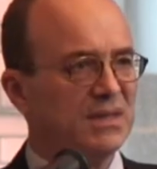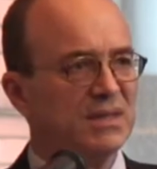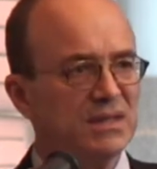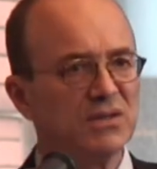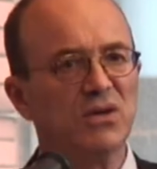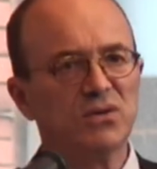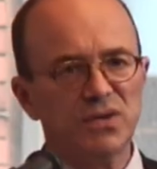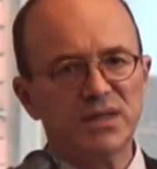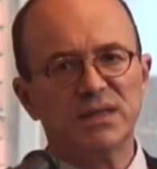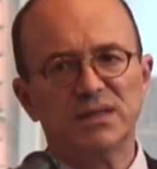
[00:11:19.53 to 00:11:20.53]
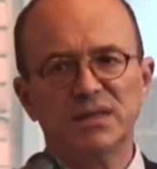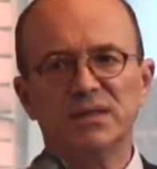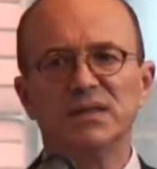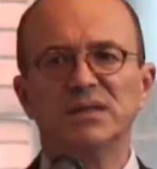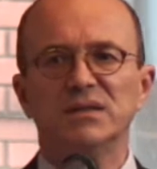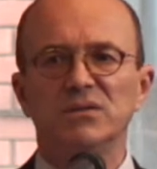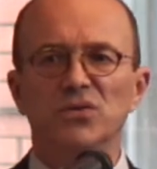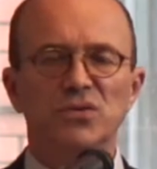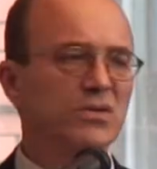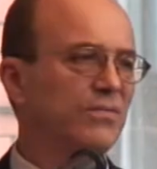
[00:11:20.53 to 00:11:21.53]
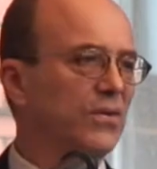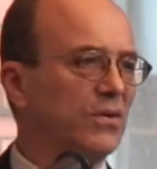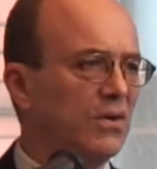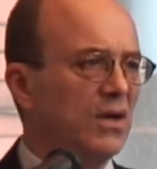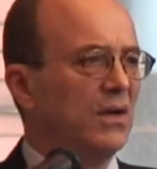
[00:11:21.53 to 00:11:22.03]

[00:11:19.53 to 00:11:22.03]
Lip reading: this is concrete and it is in use for